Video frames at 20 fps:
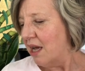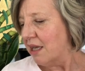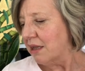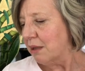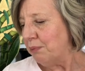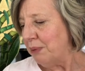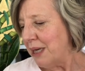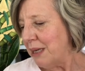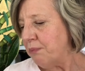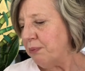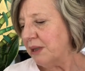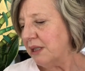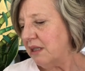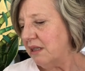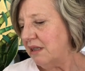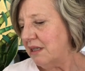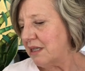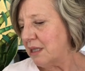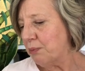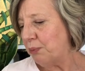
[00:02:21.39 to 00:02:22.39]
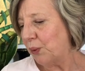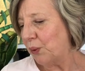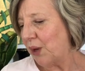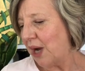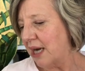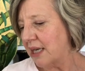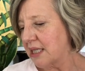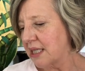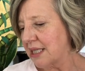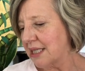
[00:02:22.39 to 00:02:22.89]
The people in this book
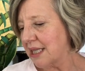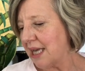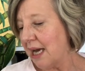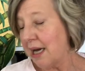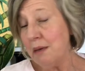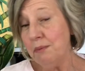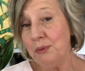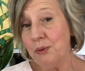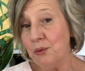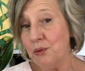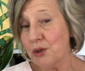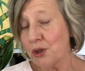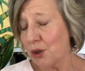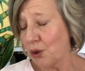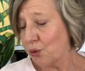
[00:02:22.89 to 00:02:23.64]
are disabled,